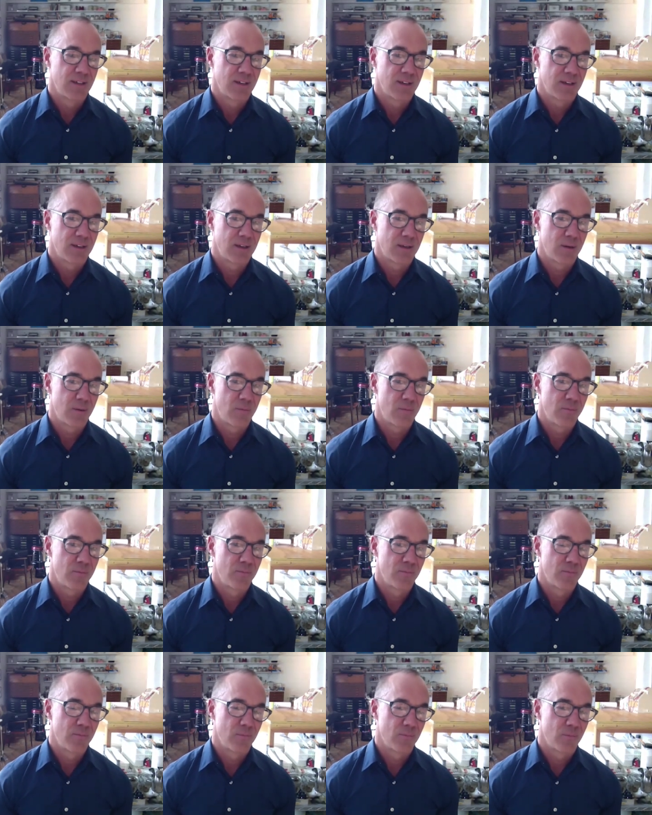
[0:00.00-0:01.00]
um,
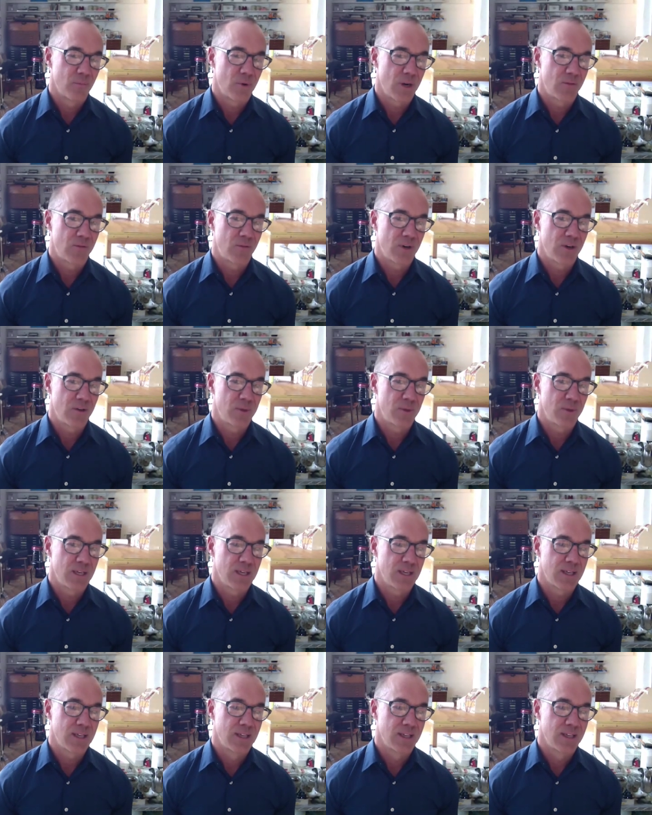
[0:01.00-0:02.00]
right in front of
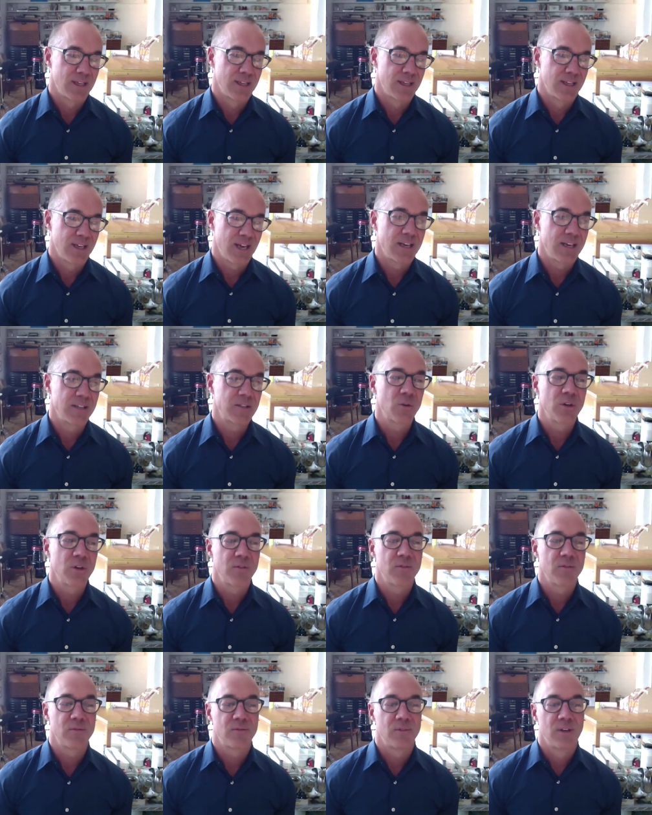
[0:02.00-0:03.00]
me, and it's sort
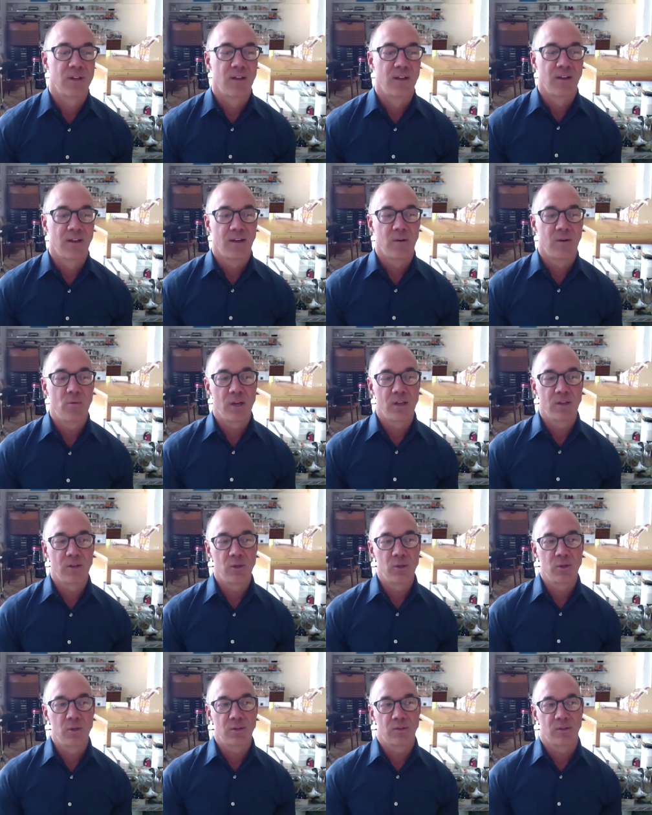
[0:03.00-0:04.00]
of in a way
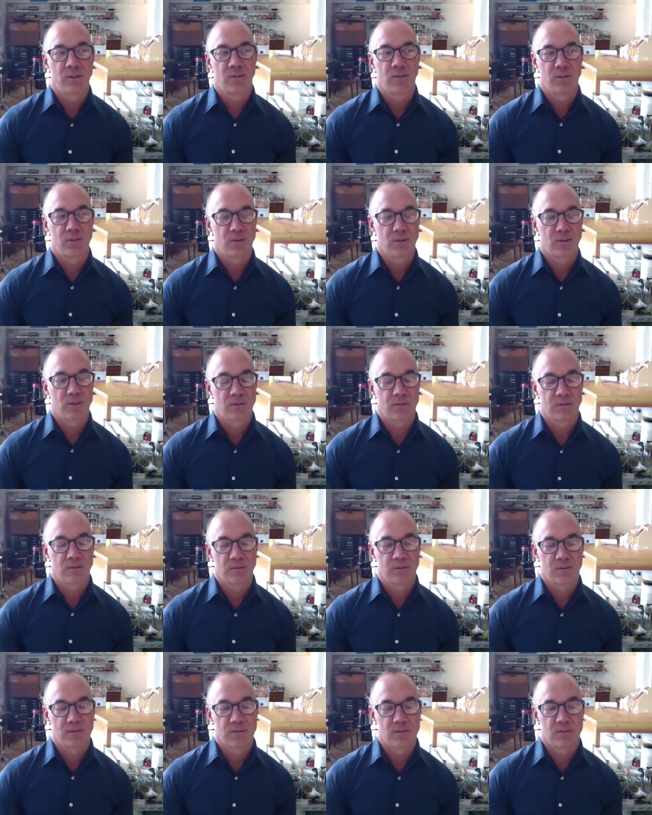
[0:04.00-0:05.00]
ludicrous to
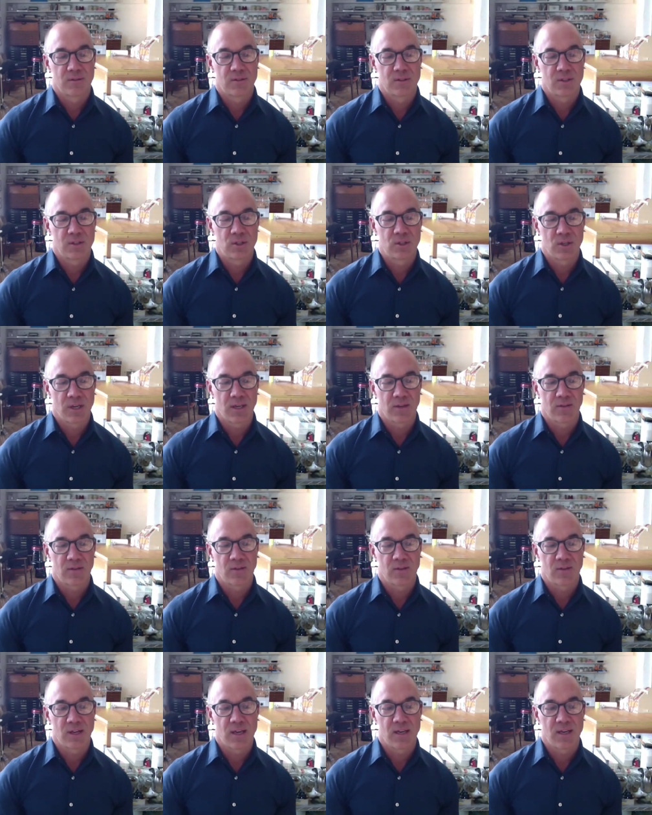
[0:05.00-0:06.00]

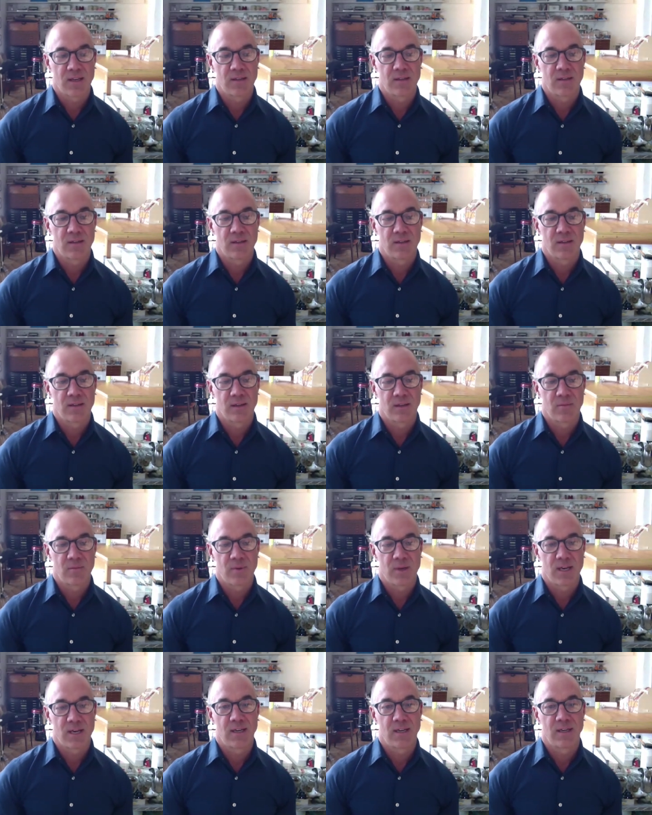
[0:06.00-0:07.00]
suggest that in,
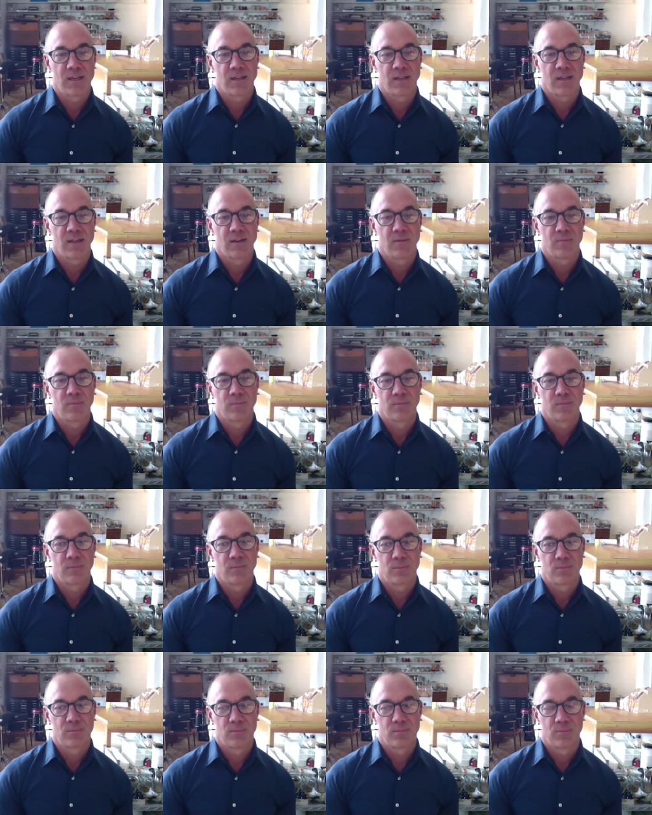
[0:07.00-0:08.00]
embedded in a
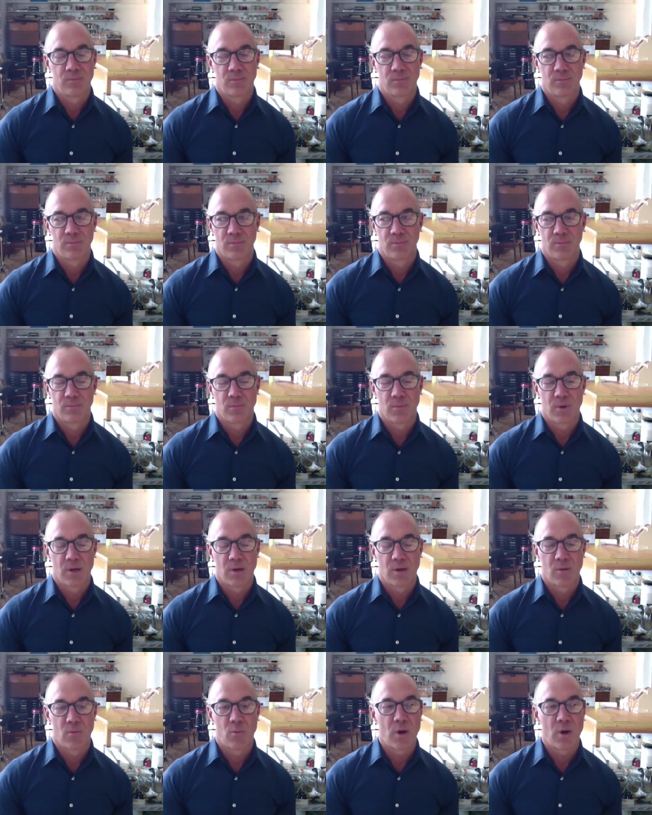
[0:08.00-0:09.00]

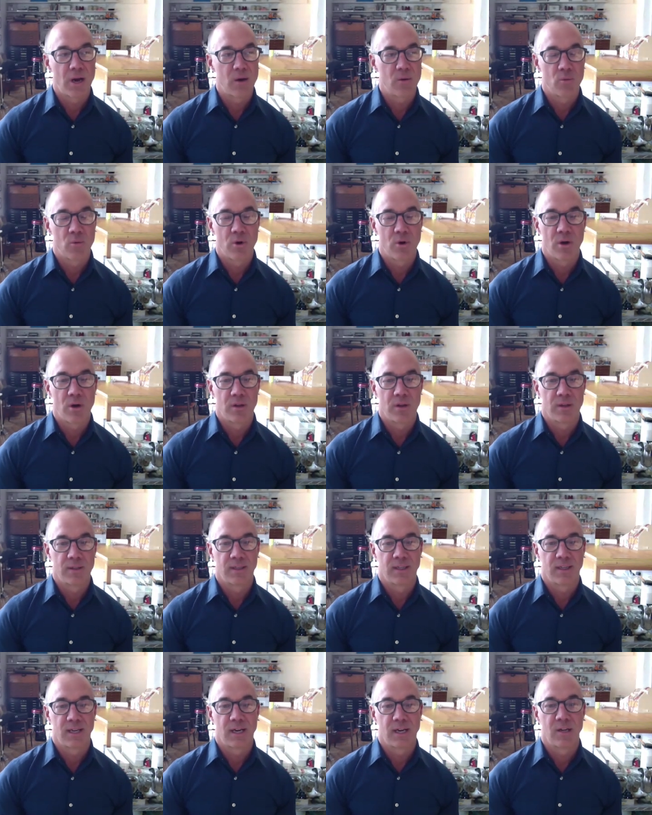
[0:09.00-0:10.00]
a white wall in
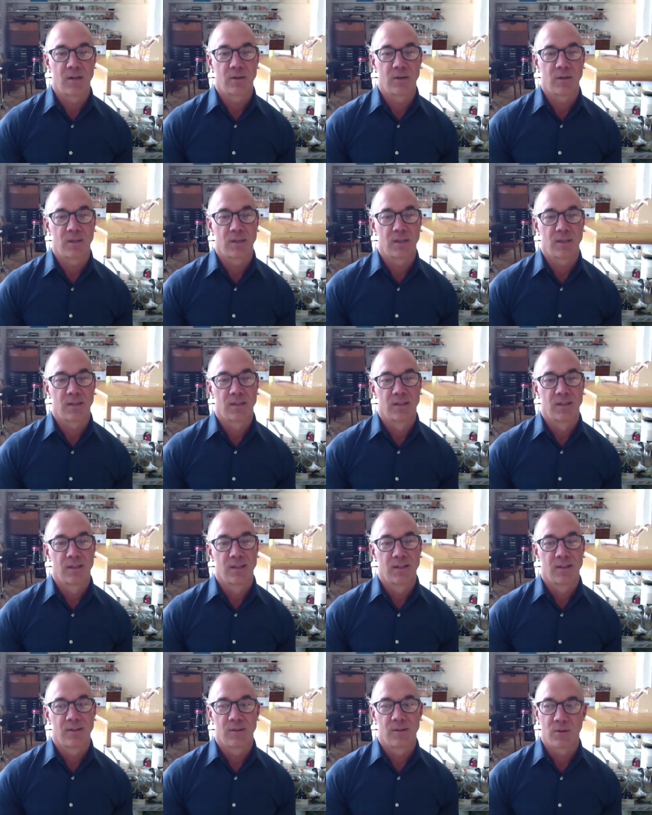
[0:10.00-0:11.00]
a gallery,
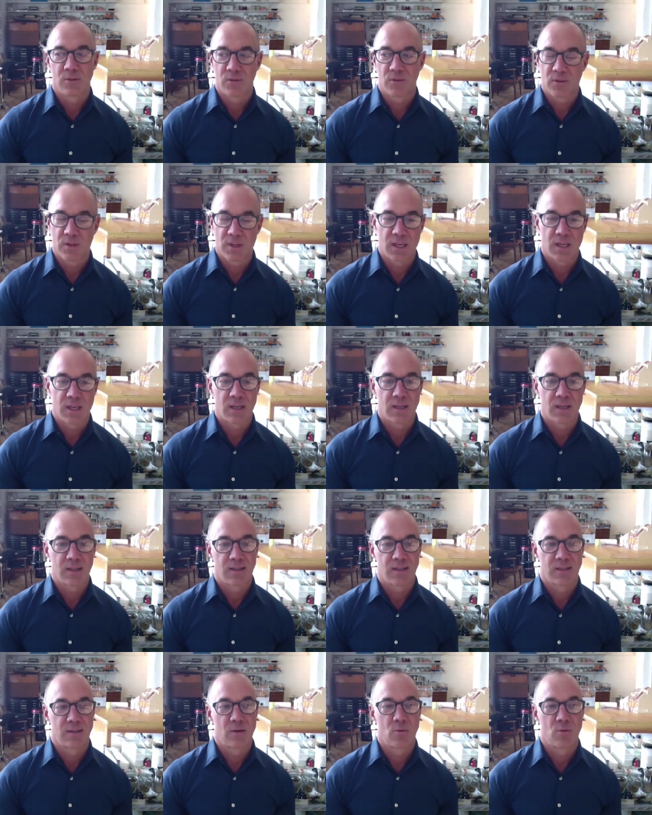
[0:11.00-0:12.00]
there's a
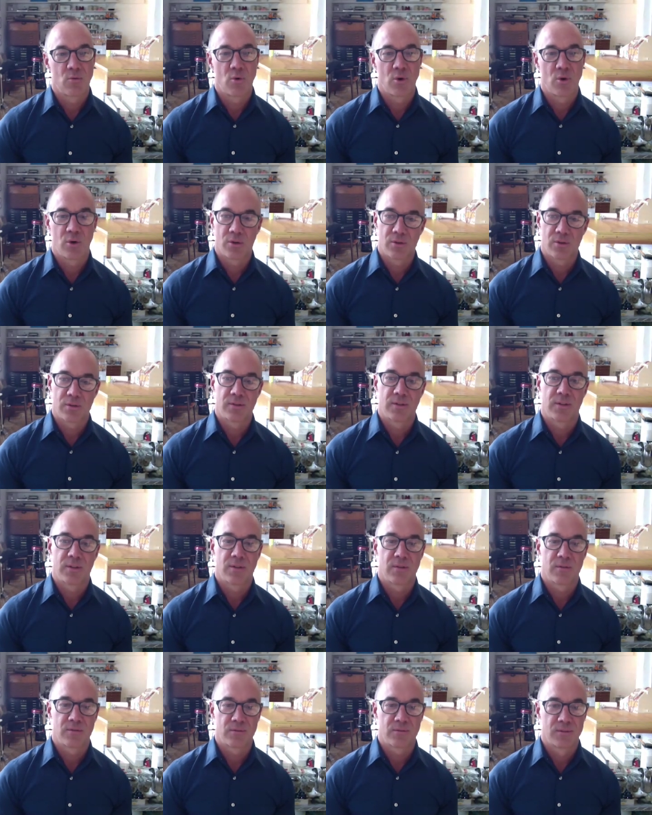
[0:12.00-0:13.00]
you know world
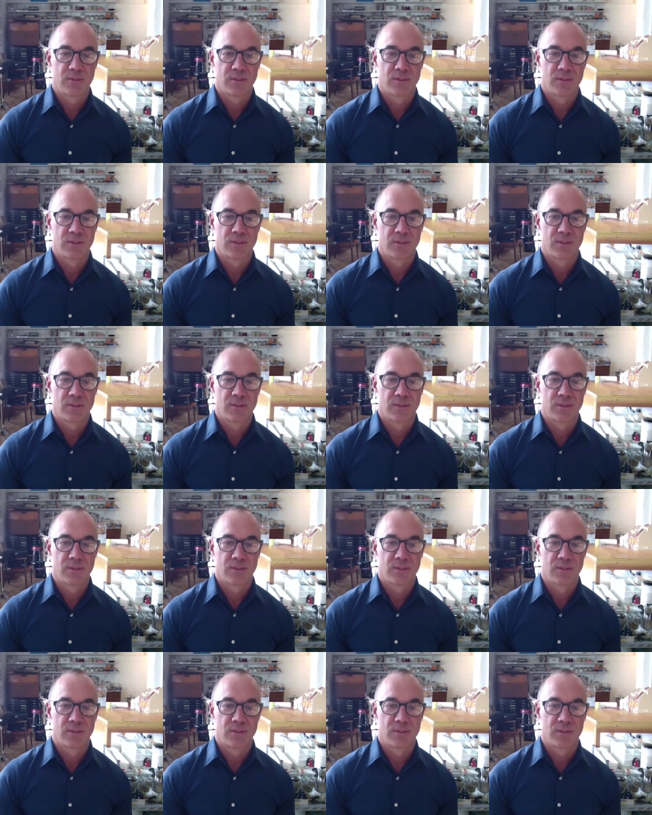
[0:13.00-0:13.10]
of